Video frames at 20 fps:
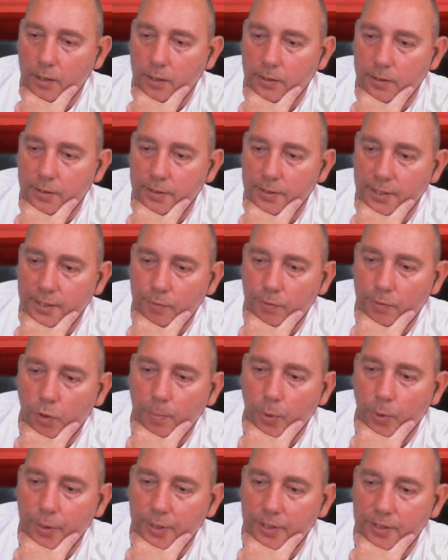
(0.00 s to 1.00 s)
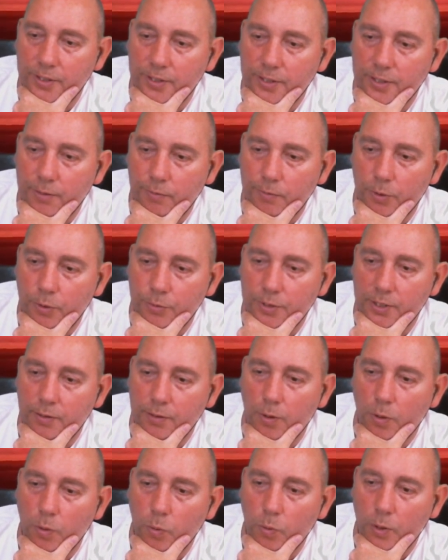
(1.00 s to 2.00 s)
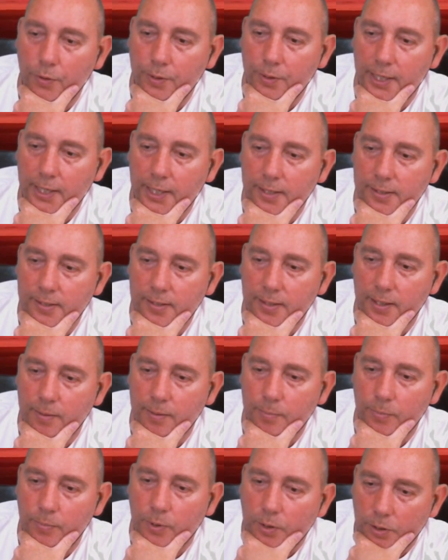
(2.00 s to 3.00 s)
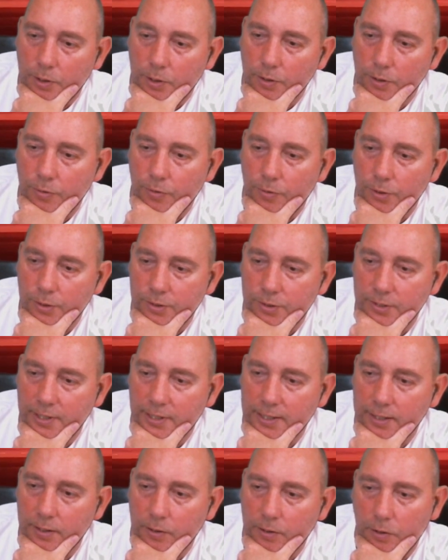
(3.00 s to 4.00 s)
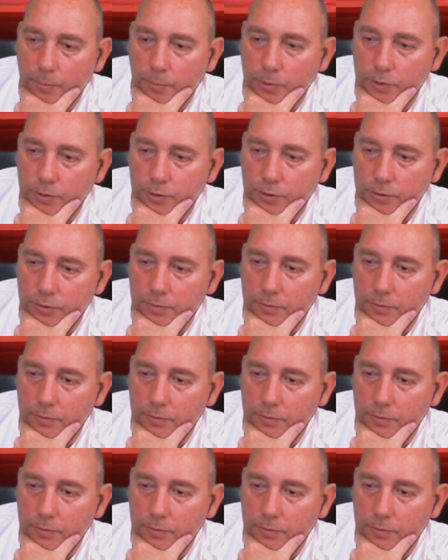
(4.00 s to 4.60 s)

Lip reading: 0.001 atm at 38 kilometers?